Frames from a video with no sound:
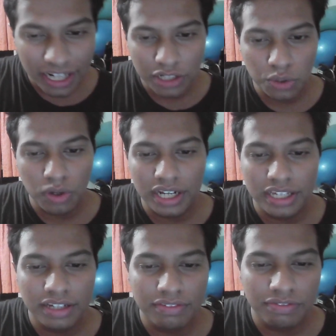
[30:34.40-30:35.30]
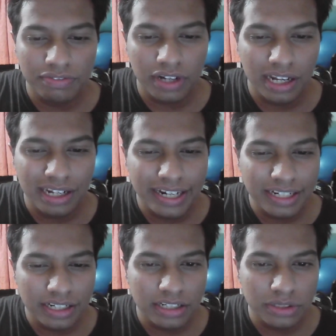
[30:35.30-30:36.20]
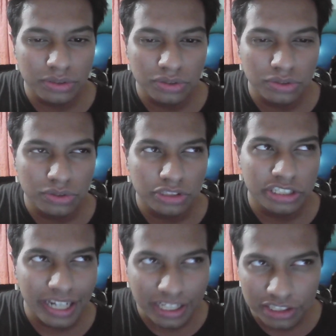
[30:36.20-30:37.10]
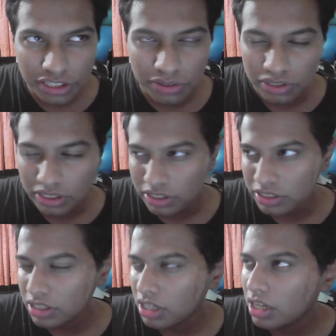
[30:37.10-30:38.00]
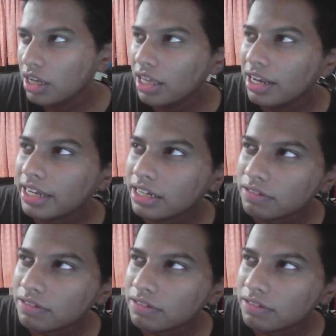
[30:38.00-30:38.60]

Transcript: Noah give a letter to Stranger Jonas. Like,